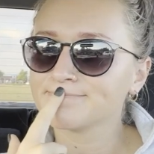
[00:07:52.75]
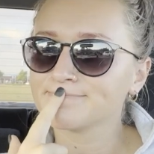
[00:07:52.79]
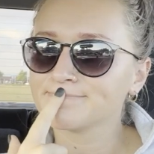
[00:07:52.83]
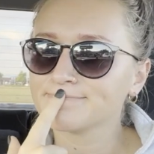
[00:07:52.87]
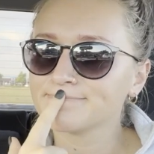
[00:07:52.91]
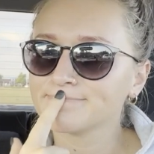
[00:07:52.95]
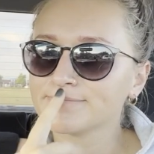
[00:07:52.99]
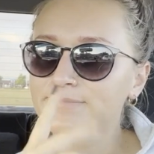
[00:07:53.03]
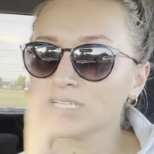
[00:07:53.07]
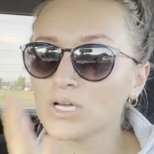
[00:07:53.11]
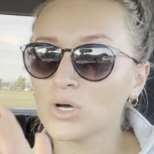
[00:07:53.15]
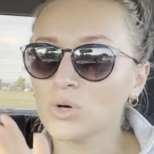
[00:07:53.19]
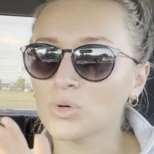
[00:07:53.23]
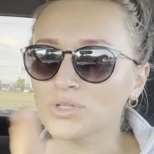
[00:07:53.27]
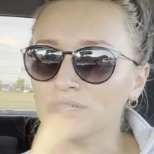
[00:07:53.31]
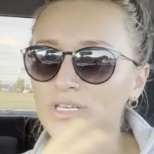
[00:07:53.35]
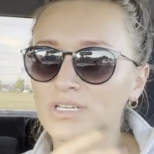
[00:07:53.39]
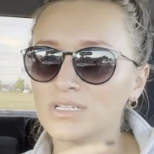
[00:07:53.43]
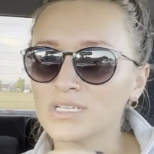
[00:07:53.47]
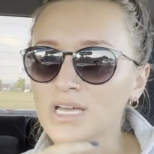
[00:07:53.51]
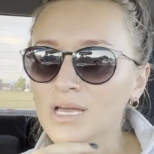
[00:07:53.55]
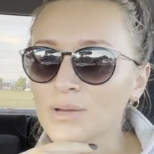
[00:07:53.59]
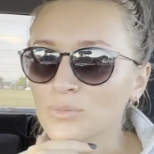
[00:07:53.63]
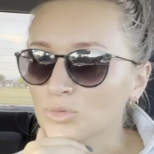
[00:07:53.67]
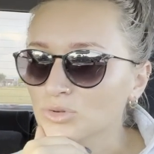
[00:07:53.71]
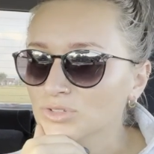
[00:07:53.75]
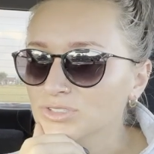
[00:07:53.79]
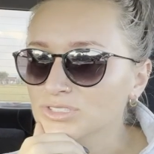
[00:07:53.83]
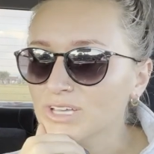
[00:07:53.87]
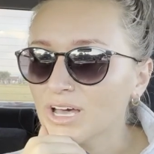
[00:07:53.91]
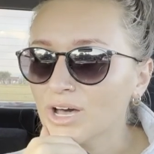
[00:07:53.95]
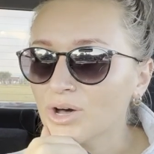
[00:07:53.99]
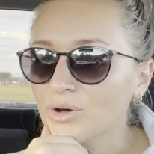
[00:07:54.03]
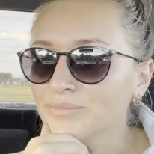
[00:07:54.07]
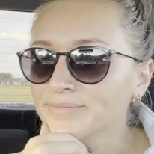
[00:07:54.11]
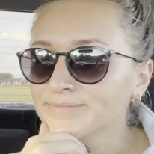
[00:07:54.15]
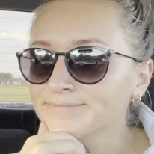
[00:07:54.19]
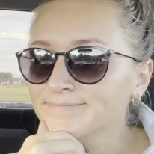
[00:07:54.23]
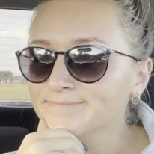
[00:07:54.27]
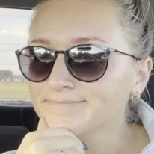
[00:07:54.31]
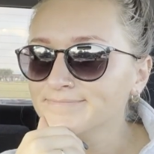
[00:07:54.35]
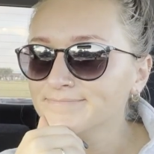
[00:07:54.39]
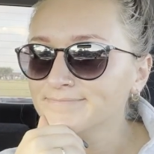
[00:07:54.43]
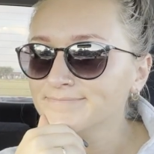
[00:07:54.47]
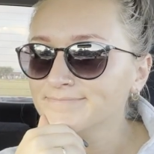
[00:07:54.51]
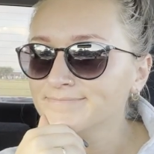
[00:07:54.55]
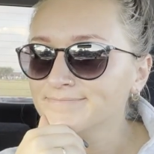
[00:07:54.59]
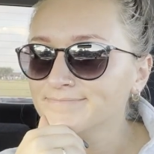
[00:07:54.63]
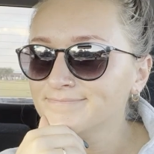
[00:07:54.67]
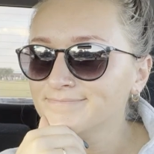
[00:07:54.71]
Only time will tell.
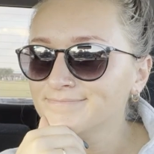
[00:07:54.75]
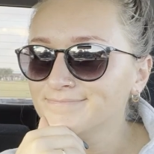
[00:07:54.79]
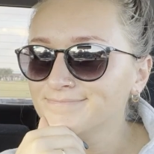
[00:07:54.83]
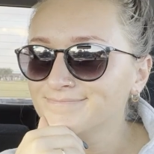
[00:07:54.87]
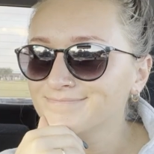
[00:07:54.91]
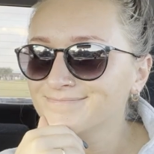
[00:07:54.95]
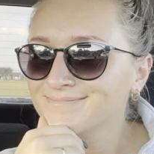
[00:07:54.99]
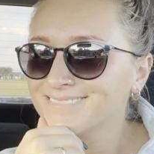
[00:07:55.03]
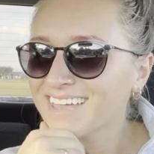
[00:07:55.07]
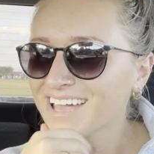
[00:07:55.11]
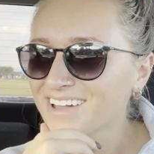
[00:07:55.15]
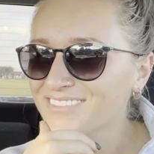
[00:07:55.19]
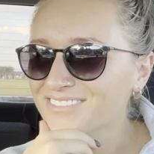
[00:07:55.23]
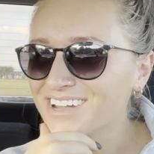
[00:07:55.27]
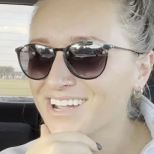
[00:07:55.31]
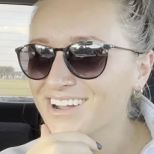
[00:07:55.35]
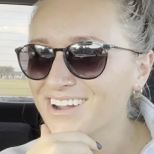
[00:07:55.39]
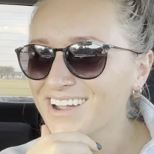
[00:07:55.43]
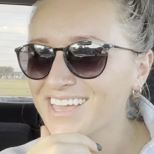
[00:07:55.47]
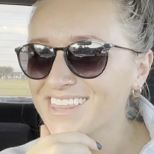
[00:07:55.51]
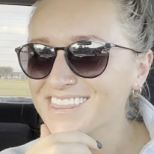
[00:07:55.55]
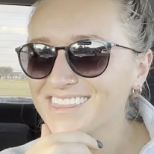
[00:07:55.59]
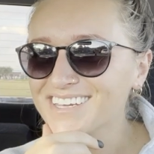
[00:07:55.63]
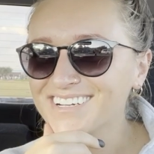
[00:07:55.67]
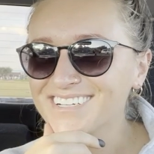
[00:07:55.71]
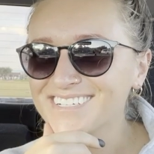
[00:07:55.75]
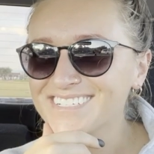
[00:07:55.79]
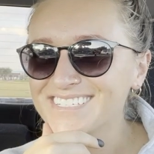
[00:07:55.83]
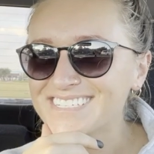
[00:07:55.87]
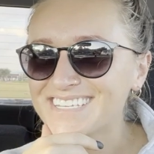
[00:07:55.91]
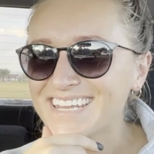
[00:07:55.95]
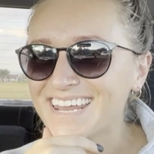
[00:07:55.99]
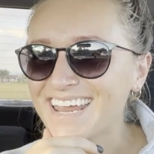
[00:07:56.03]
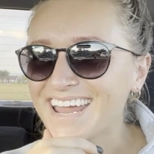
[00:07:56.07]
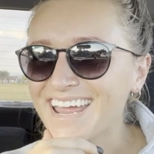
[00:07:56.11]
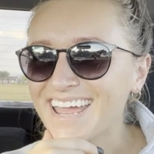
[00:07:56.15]
Have a great Thursday.